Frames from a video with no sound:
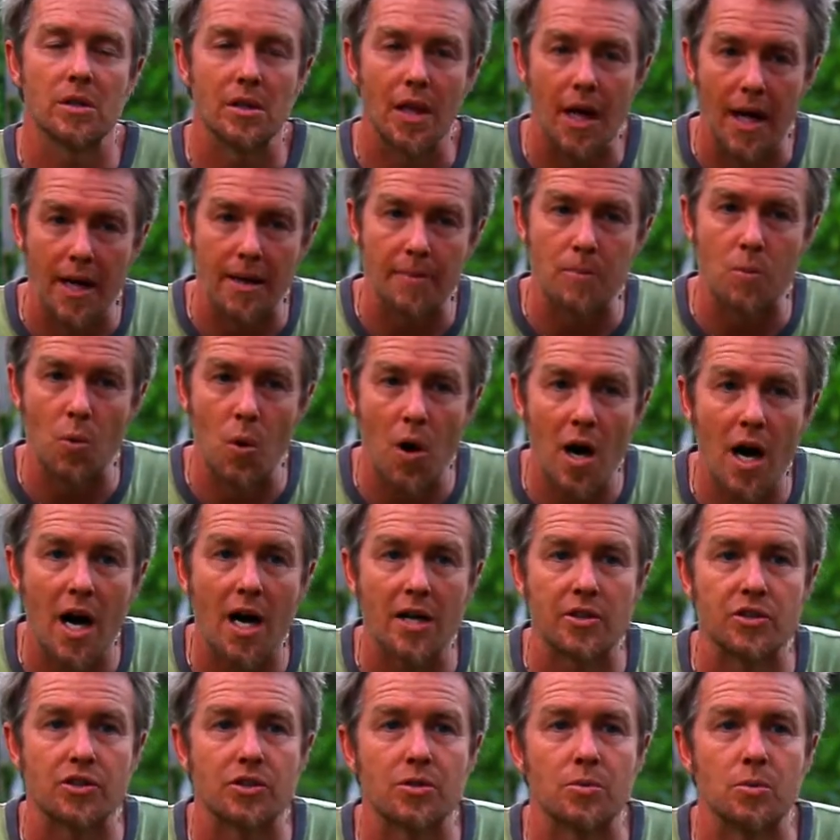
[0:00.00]
lime
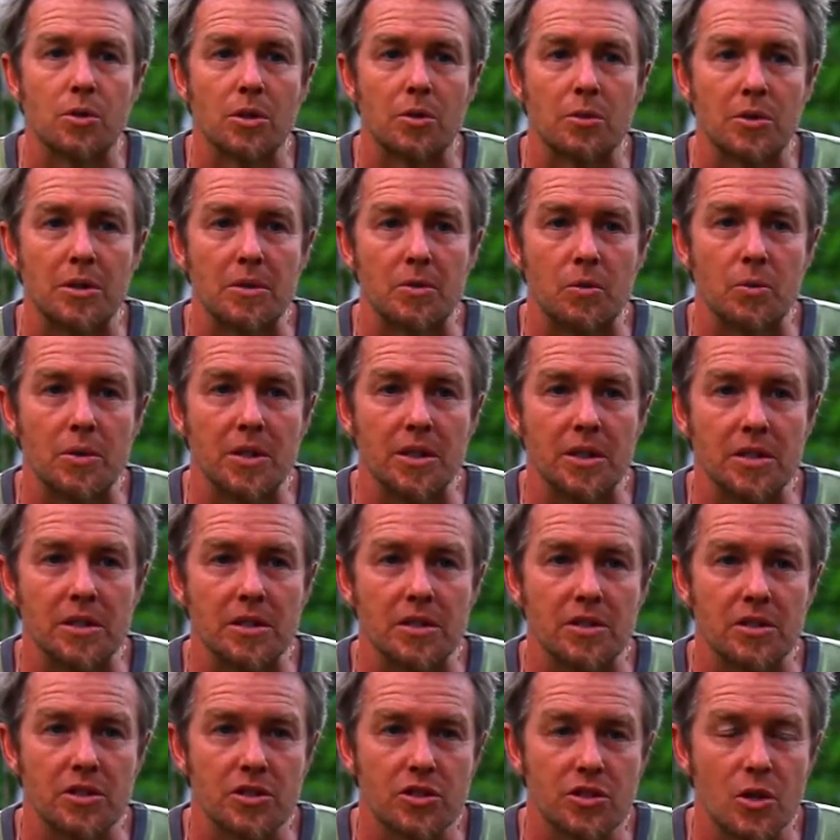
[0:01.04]
wash, where
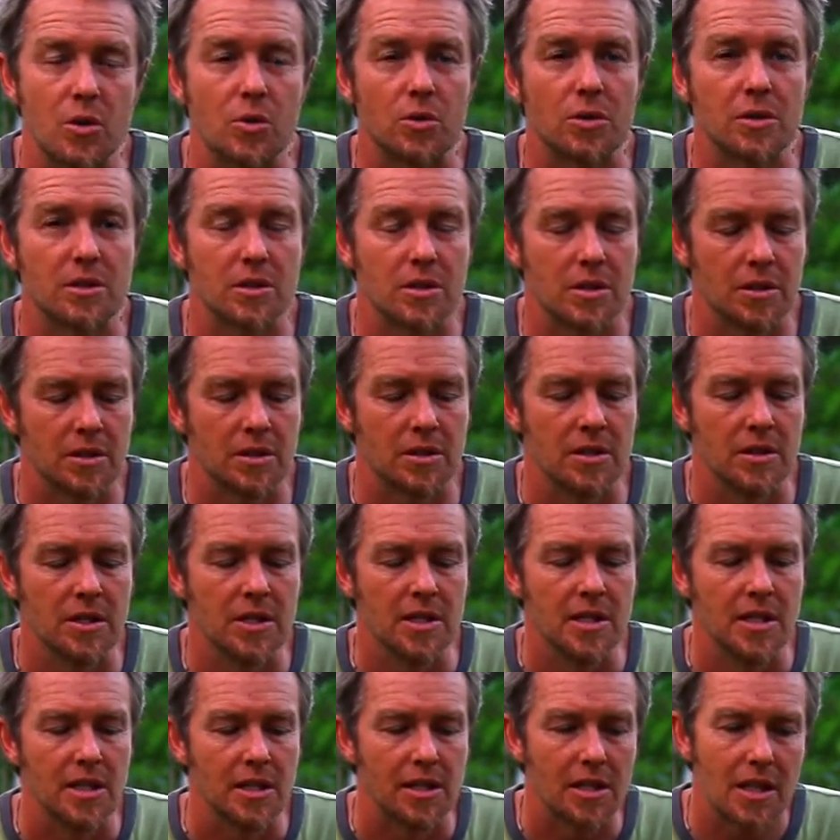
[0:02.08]
we soak the
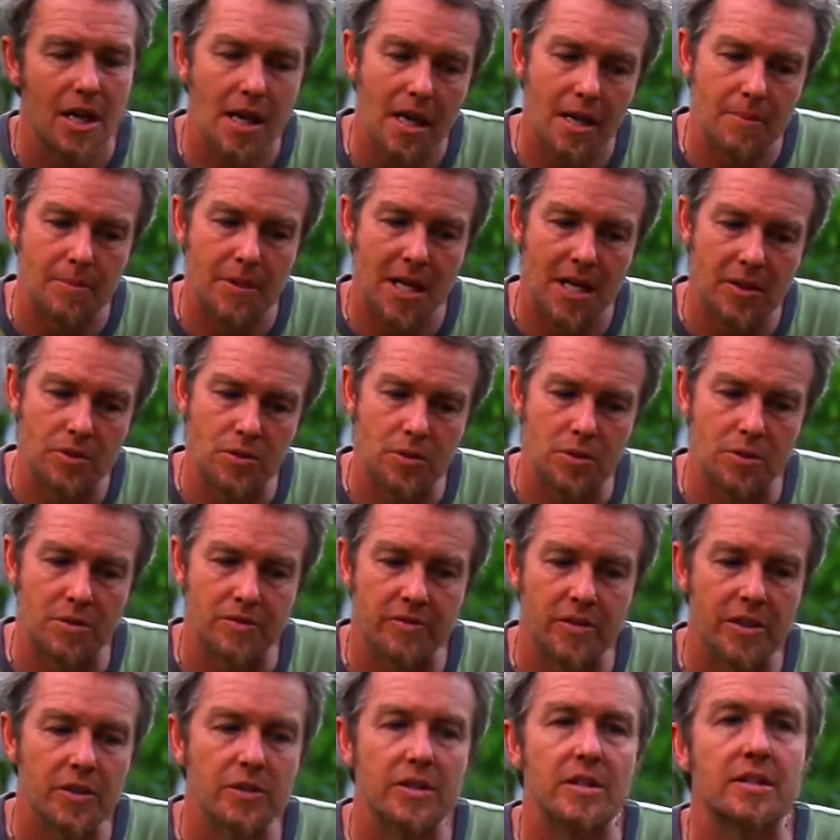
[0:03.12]
lime down to a
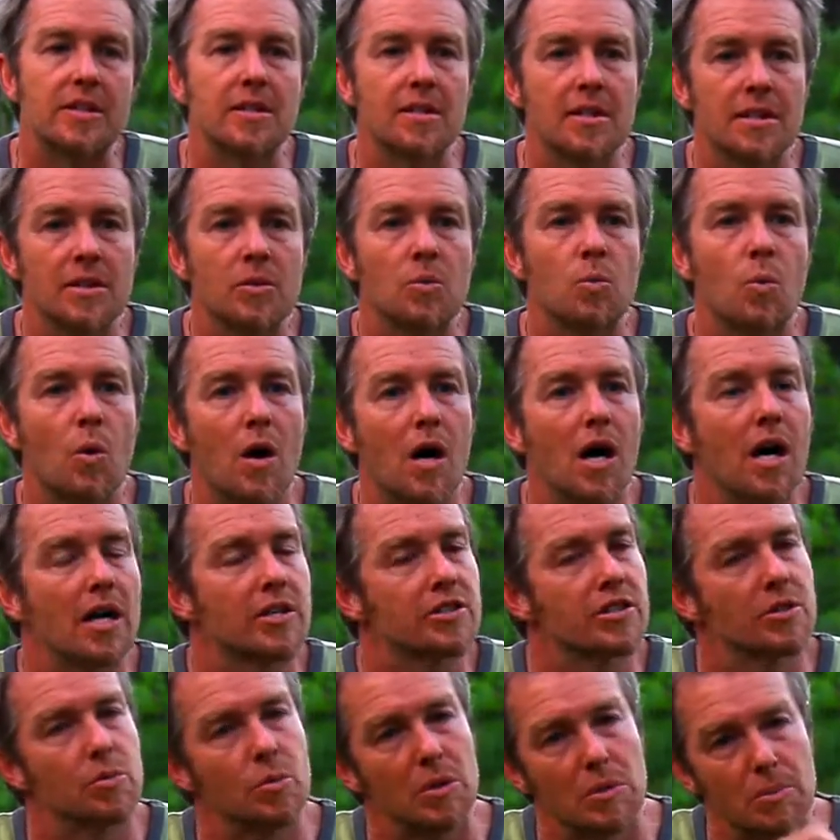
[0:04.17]
very thin
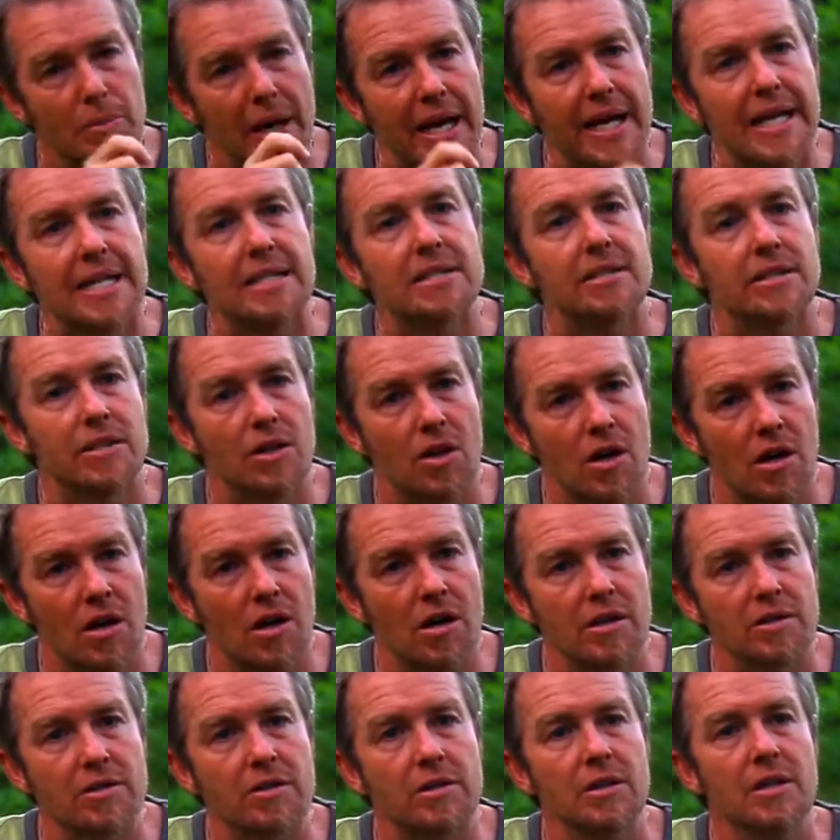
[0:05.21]
wash and we paint it
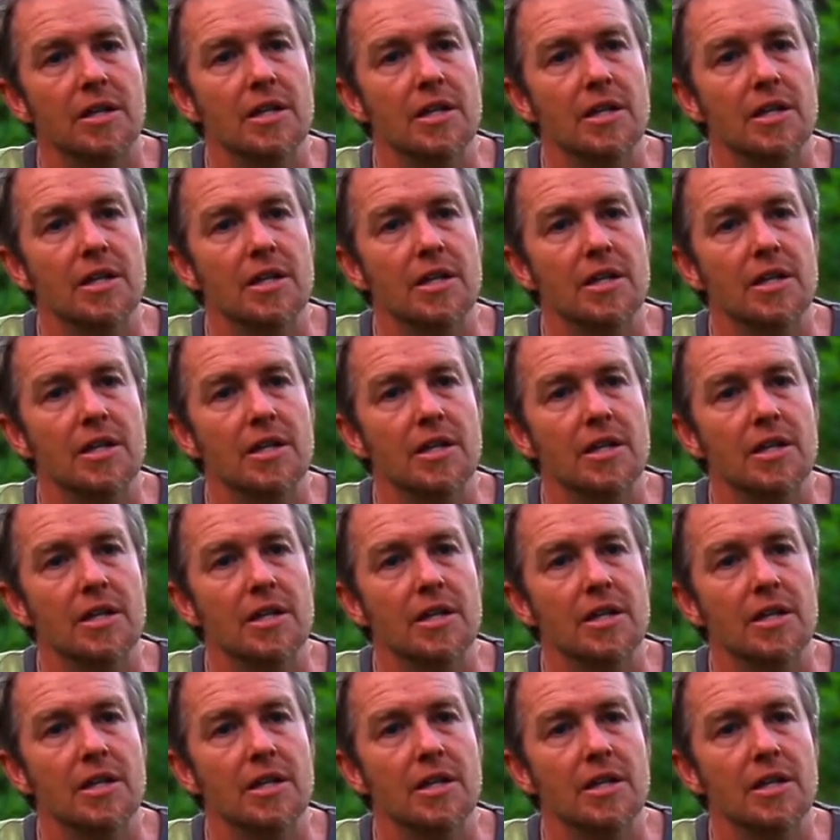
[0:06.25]
on.